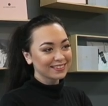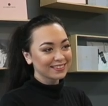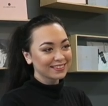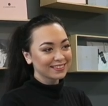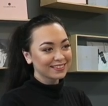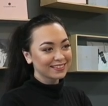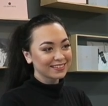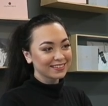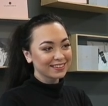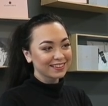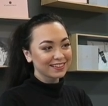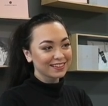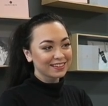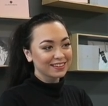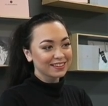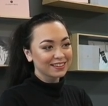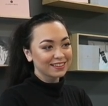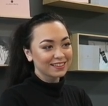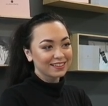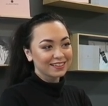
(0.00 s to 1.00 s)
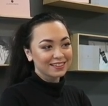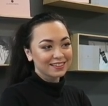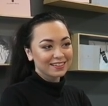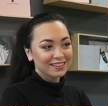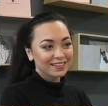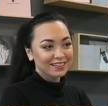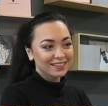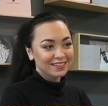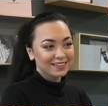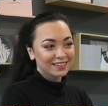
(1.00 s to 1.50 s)

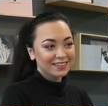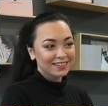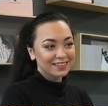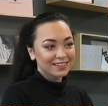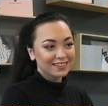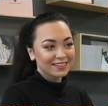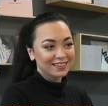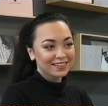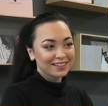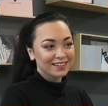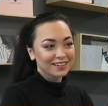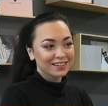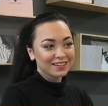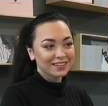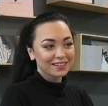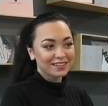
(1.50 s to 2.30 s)
Nothing is said.